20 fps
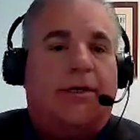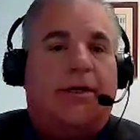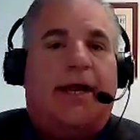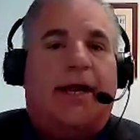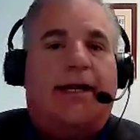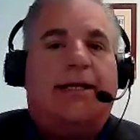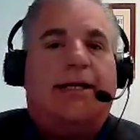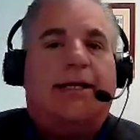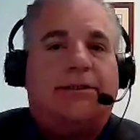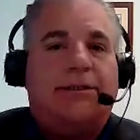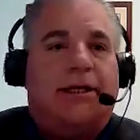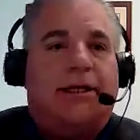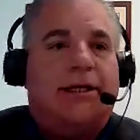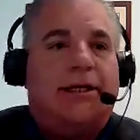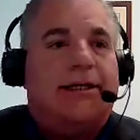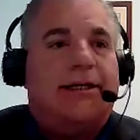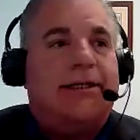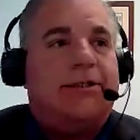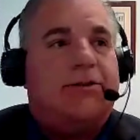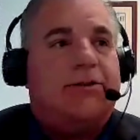And
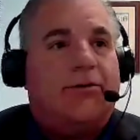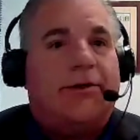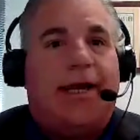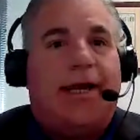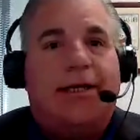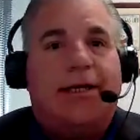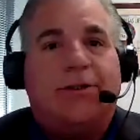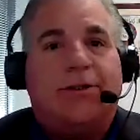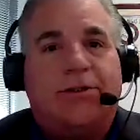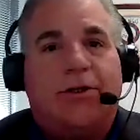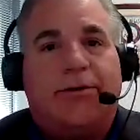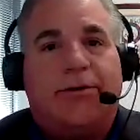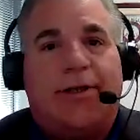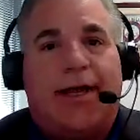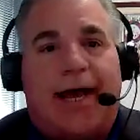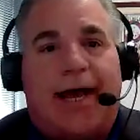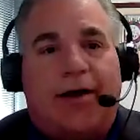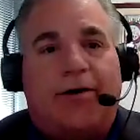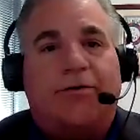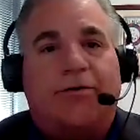it's okay to show the
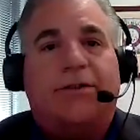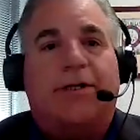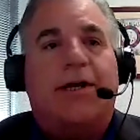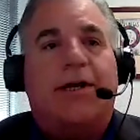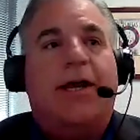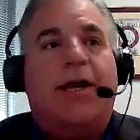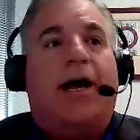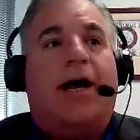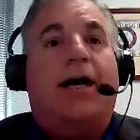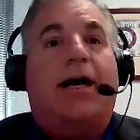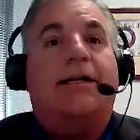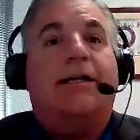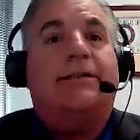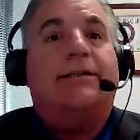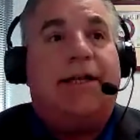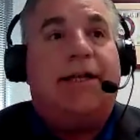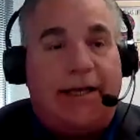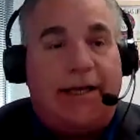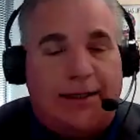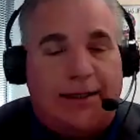house
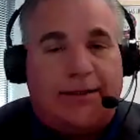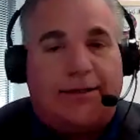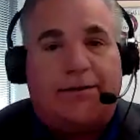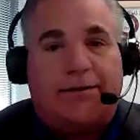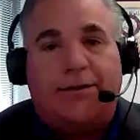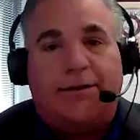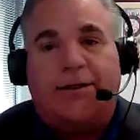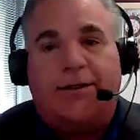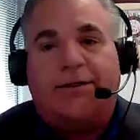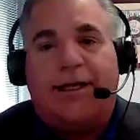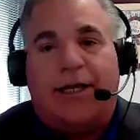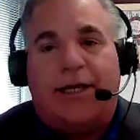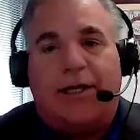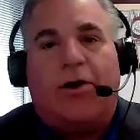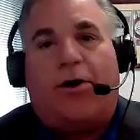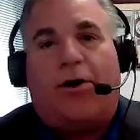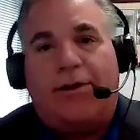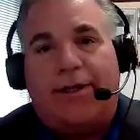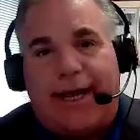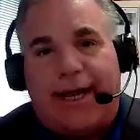until they
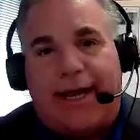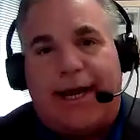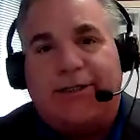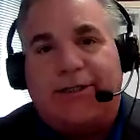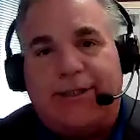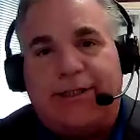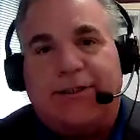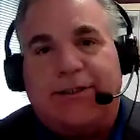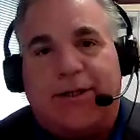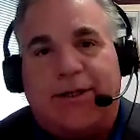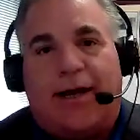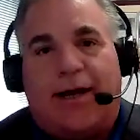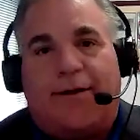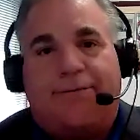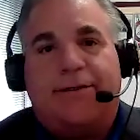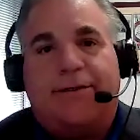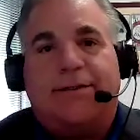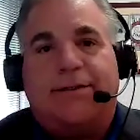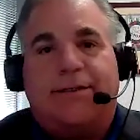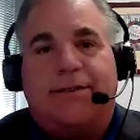call the AG's
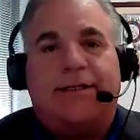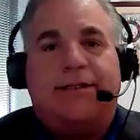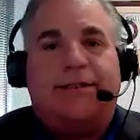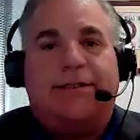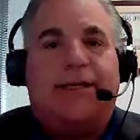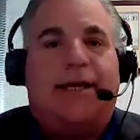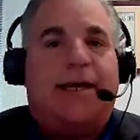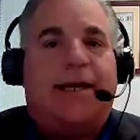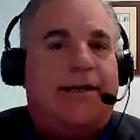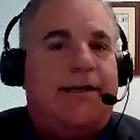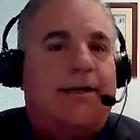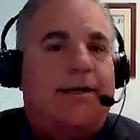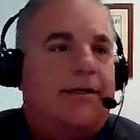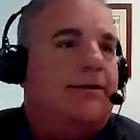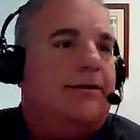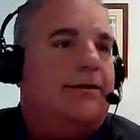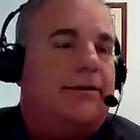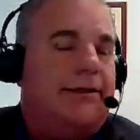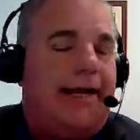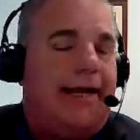office and say
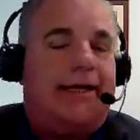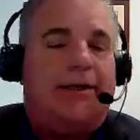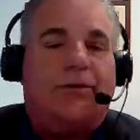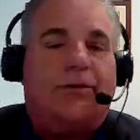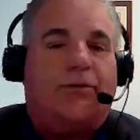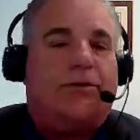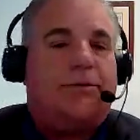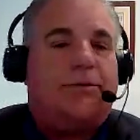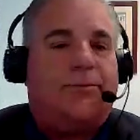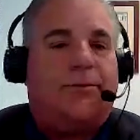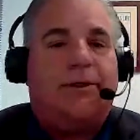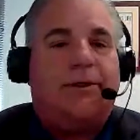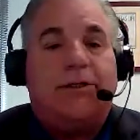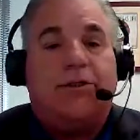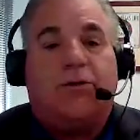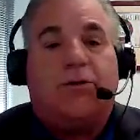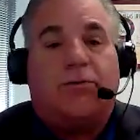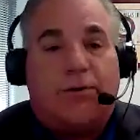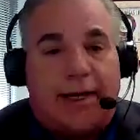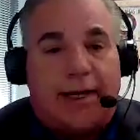the landlord's putting
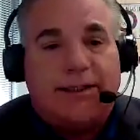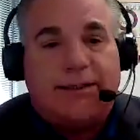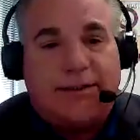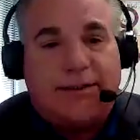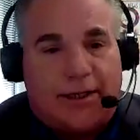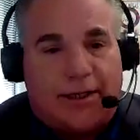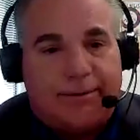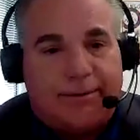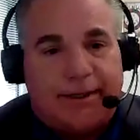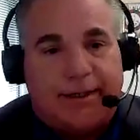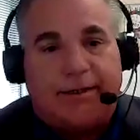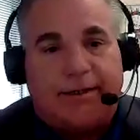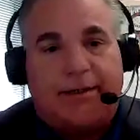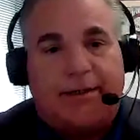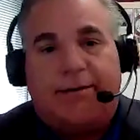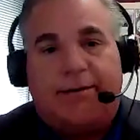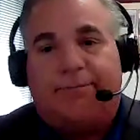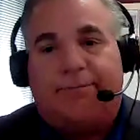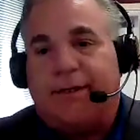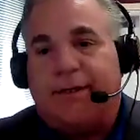duress on me
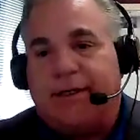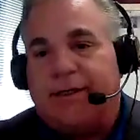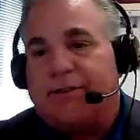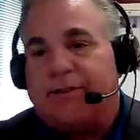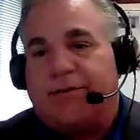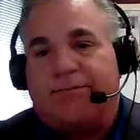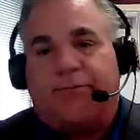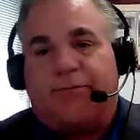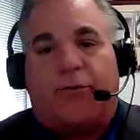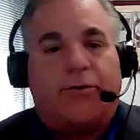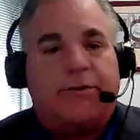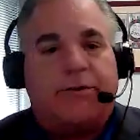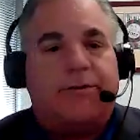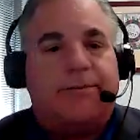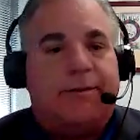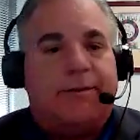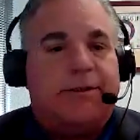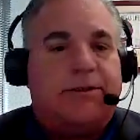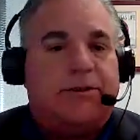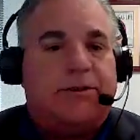because they're forcing
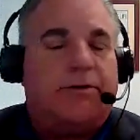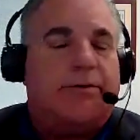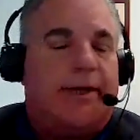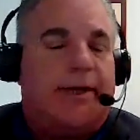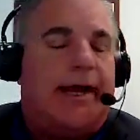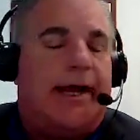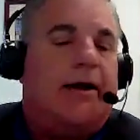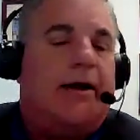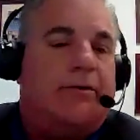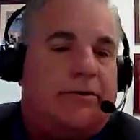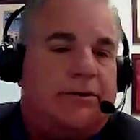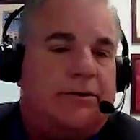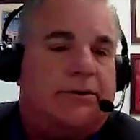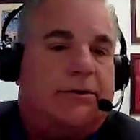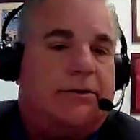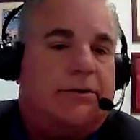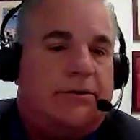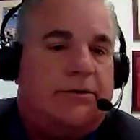me to show the house.